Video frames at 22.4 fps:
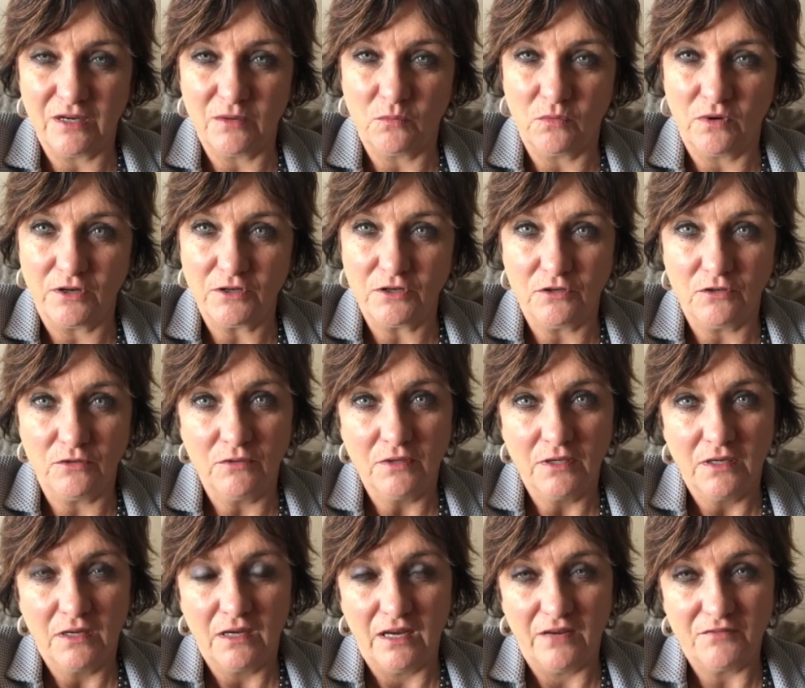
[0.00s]
and what you
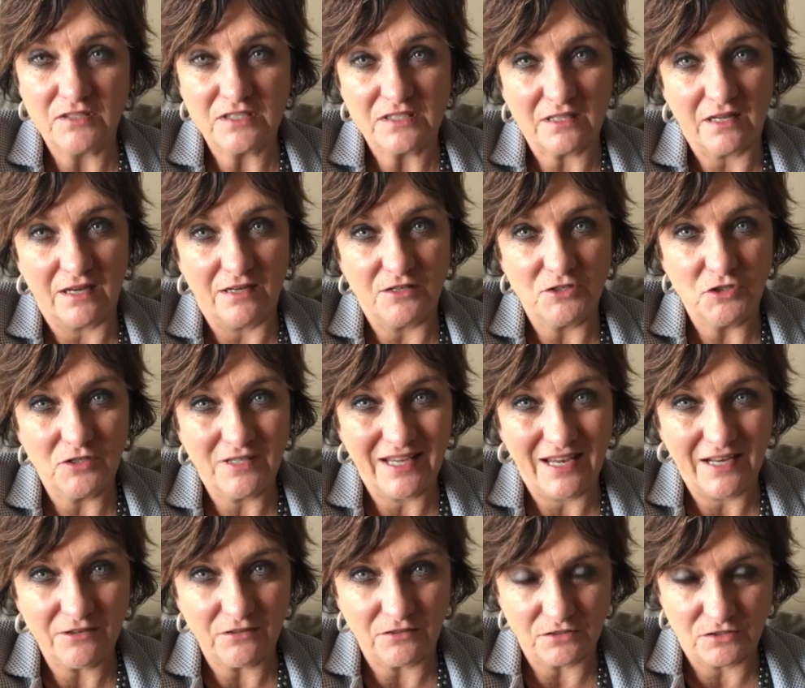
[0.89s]
have decided you
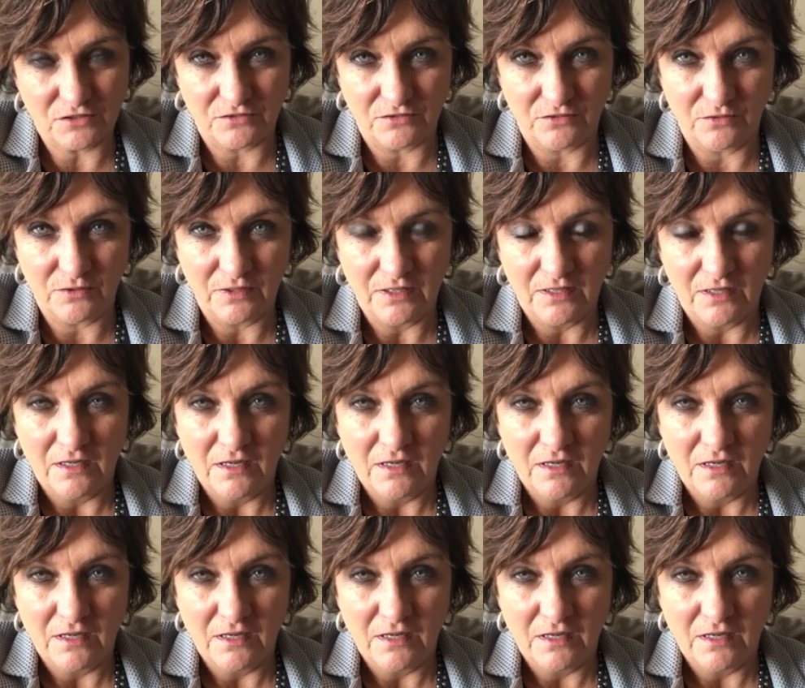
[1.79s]
cannot do?